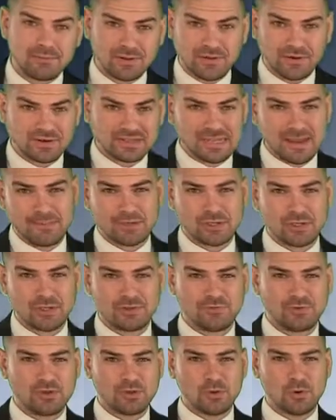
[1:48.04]
with our temperatures
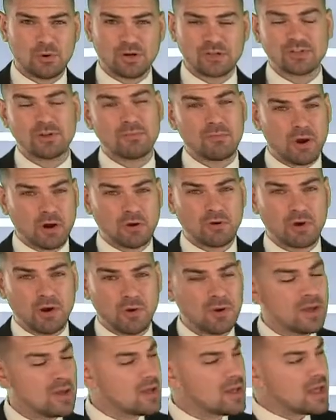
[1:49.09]
for sure.
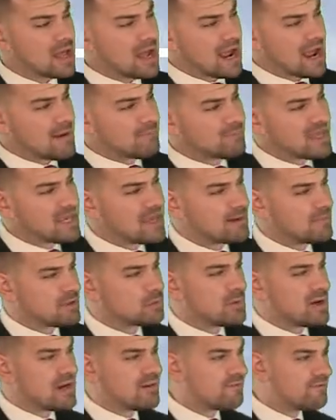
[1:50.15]
Tomorrow, I'm thinking
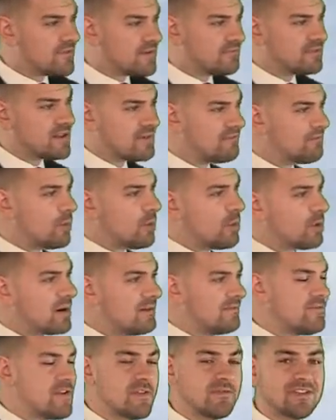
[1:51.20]
between 54
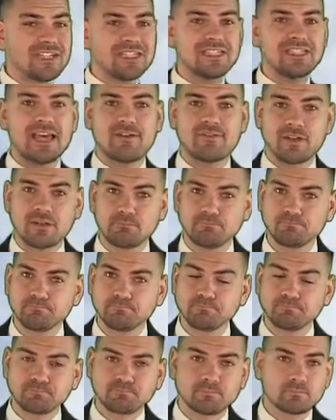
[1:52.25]
and 57
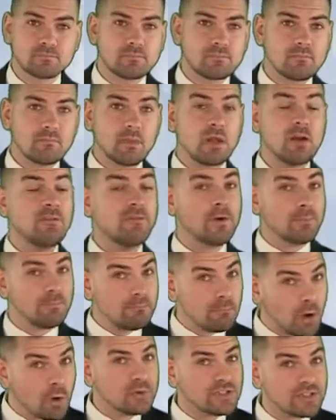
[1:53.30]
for
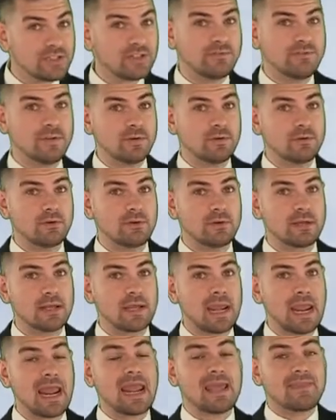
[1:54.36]
most of you.
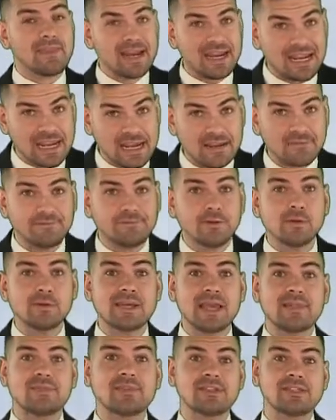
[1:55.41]
And then if you
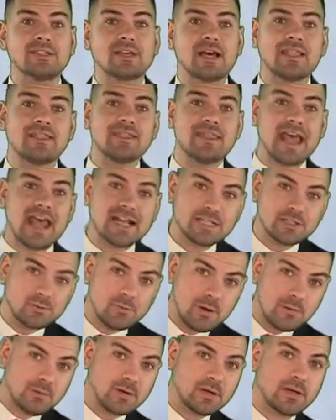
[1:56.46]
get the sun, that's
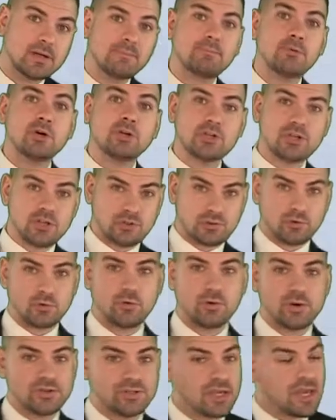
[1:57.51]
when we're gonna push it
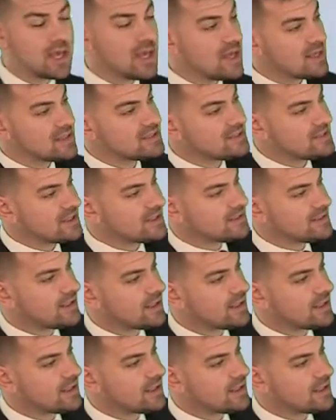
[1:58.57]
towards 60